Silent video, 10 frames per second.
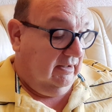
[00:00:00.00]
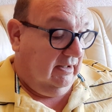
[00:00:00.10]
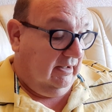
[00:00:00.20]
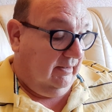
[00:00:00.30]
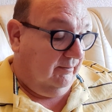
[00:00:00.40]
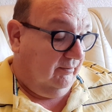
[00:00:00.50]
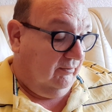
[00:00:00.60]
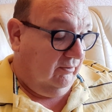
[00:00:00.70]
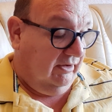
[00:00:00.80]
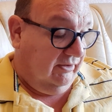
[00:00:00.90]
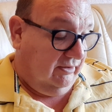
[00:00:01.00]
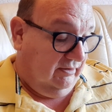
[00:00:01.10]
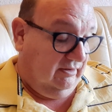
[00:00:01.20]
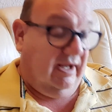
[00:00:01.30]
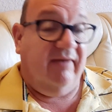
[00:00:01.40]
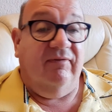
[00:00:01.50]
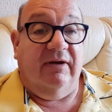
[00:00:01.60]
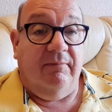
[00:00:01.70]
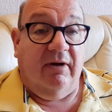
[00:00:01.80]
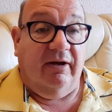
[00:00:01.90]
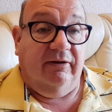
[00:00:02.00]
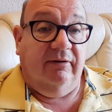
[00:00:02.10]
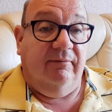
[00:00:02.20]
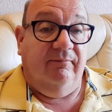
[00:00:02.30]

um, with David in mind,